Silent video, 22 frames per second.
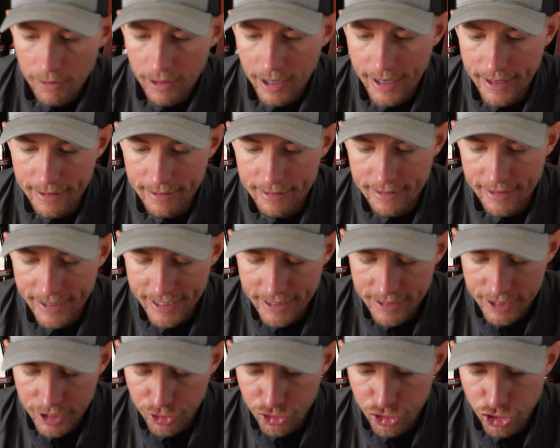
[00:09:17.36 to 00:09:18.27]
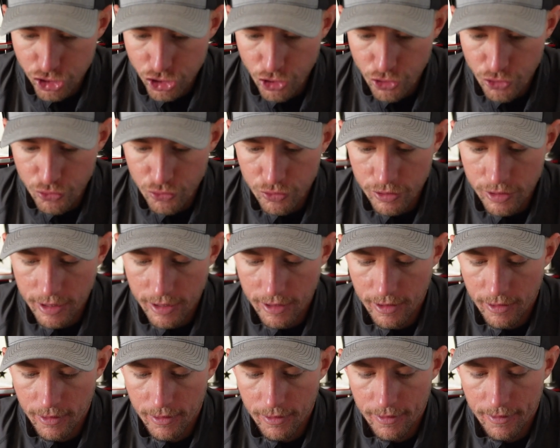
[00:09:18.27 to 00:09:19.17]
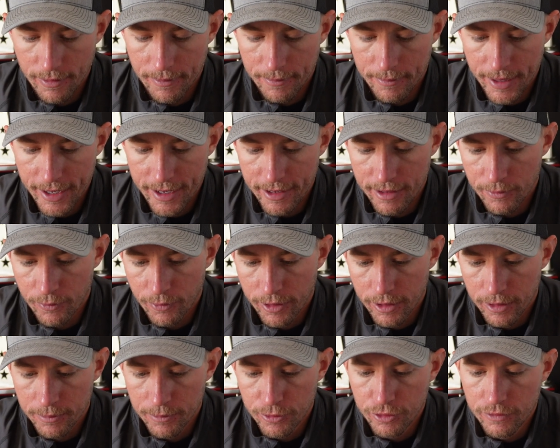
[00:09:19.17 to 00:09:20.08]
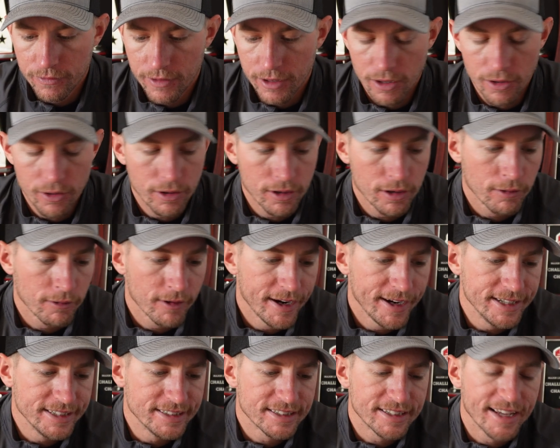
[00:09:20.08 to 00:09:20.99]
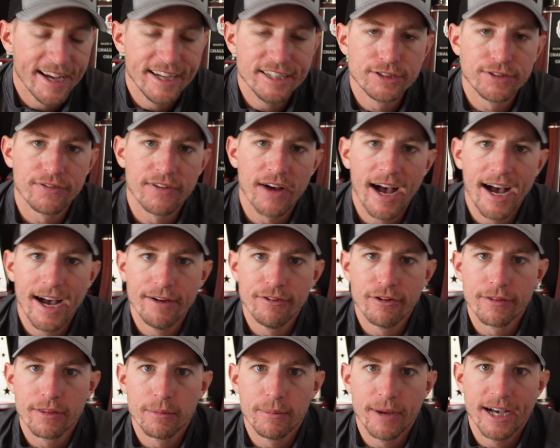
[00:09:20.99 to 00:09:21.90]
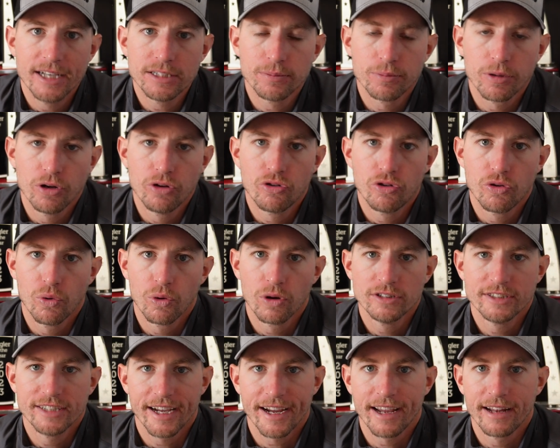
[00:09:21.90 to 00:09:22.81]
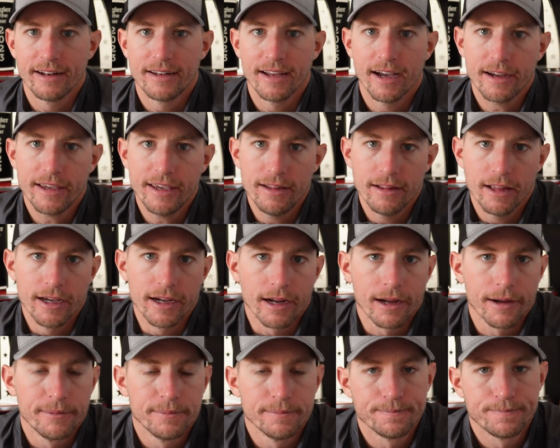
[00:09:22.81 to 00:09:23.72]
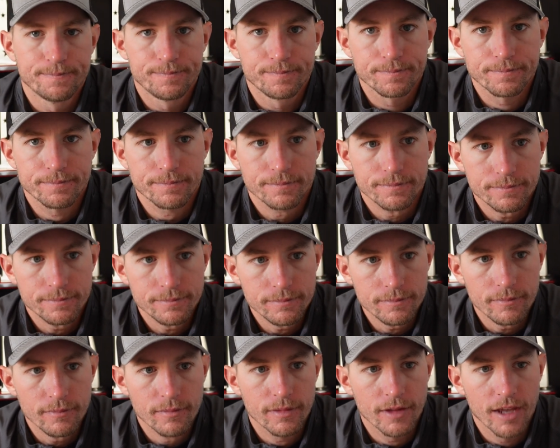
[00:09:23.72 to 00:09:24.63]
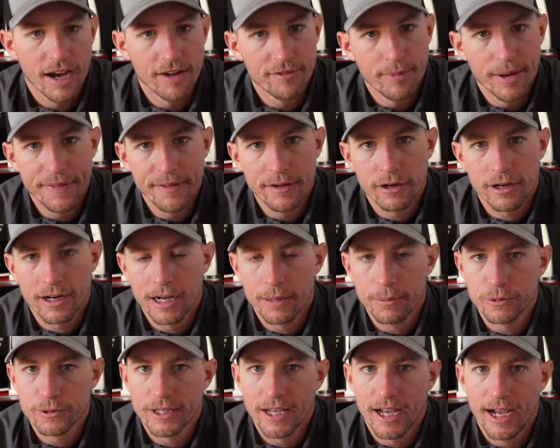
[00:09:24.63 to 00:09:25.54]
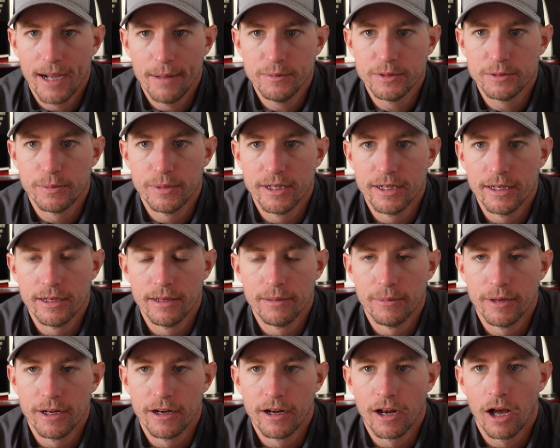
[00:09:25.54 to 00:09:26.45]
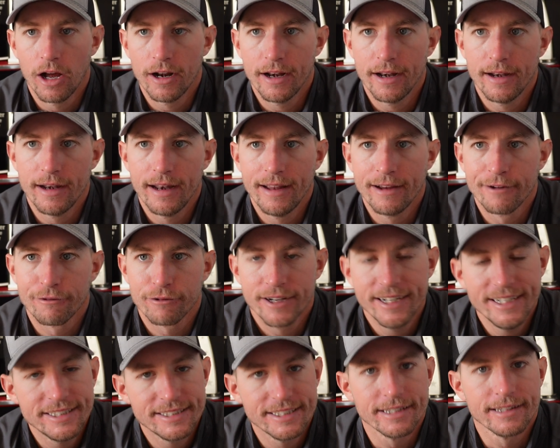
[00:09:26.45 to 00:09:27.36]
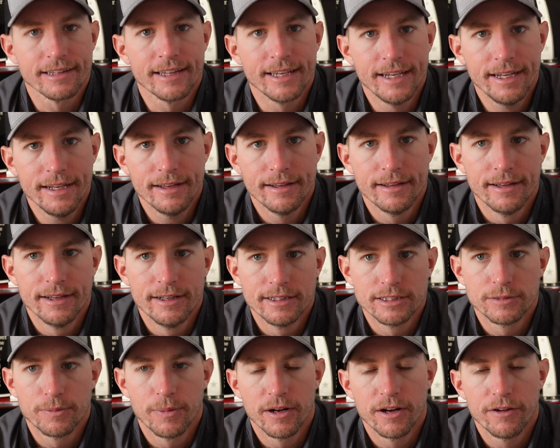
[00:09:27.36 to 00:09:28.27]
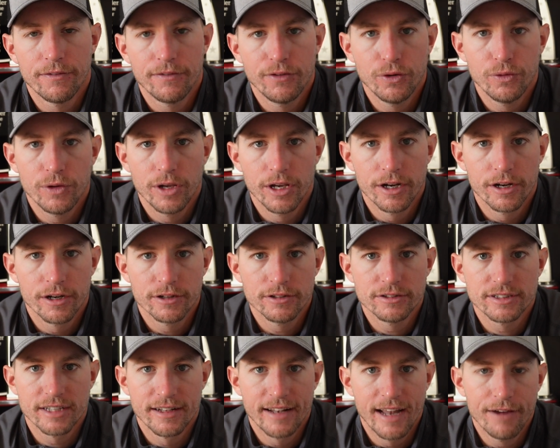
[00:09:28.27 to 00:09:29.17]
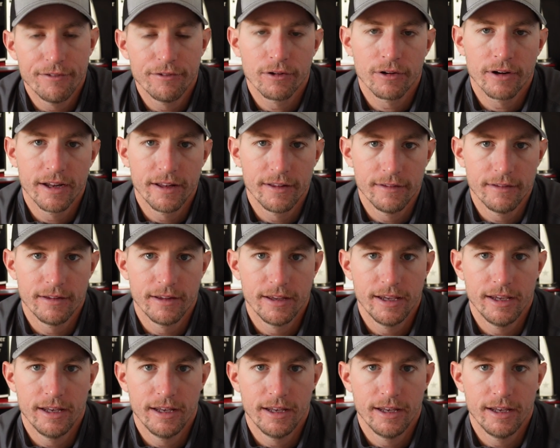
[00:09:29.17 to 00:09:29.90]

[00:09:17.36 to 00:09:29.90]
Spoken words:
right, into June, man, we're moving on already. Stage 5 on the Bass Pro Tours at Kentucky Lake. I've been there a couple times, but not recently. It's been a few years, and never in